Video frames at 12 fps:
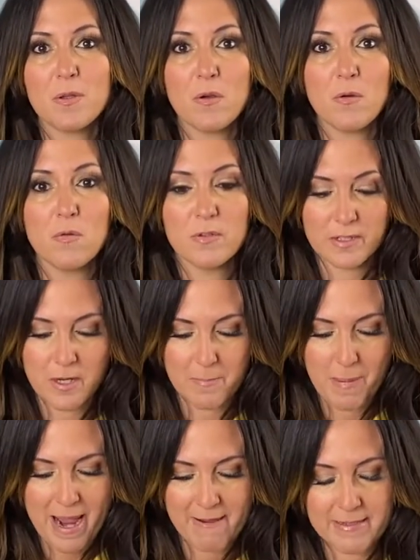Also
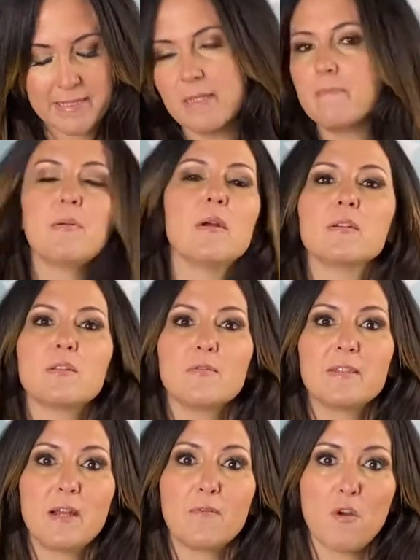parenting books.
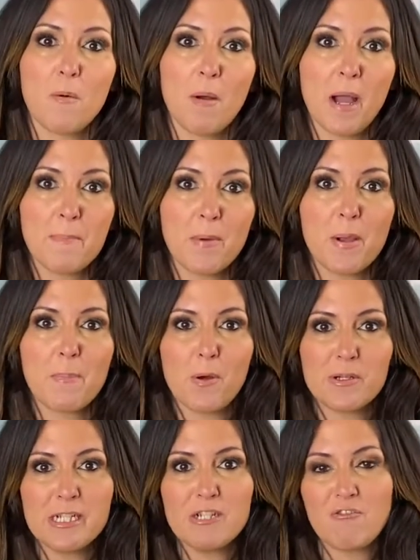Obviously I've got my book,
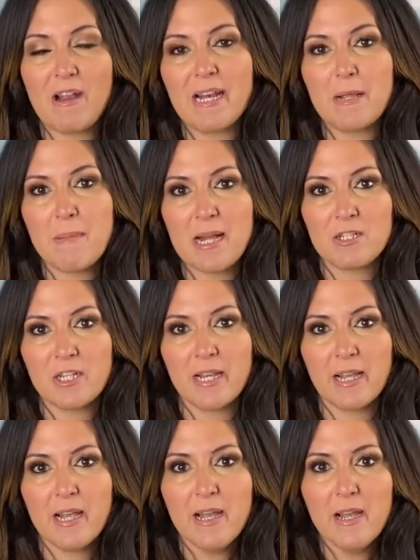Potty Training
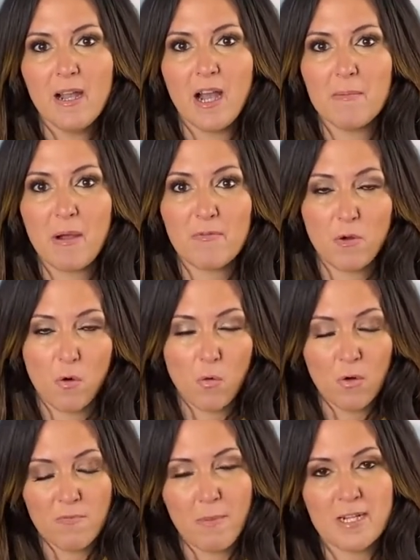Magic. I've got
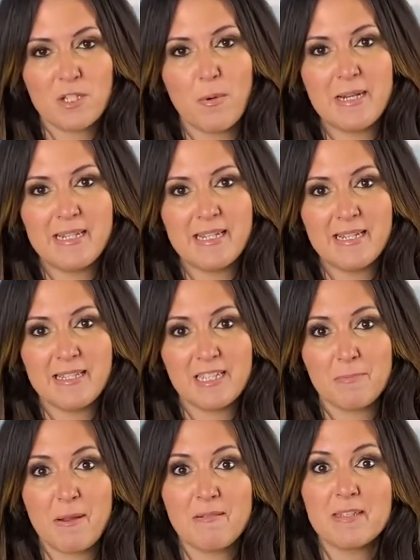all of my 20 years
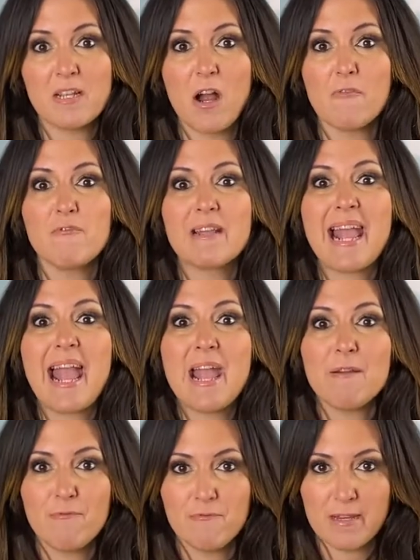experience covering
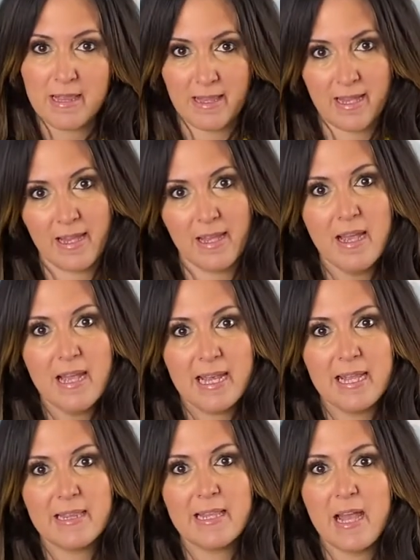everything
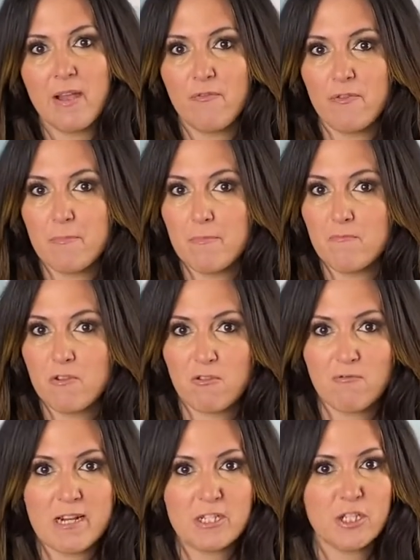in there, from
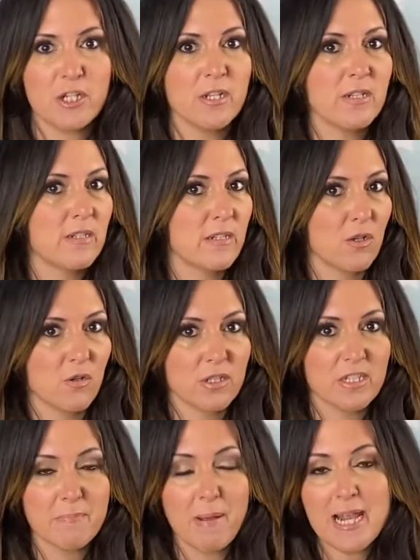regression to
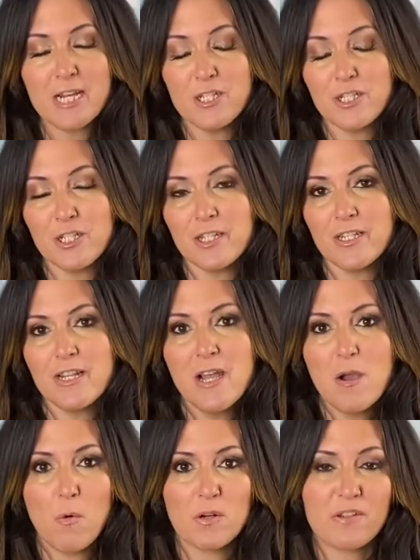constipation,
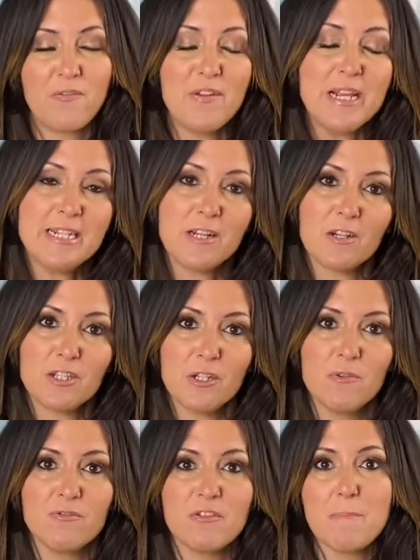what to feed our
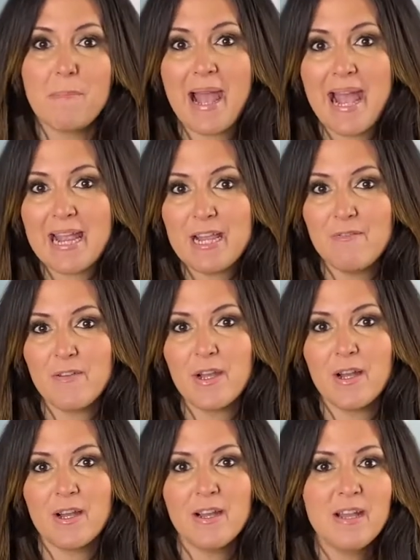children, behaviour,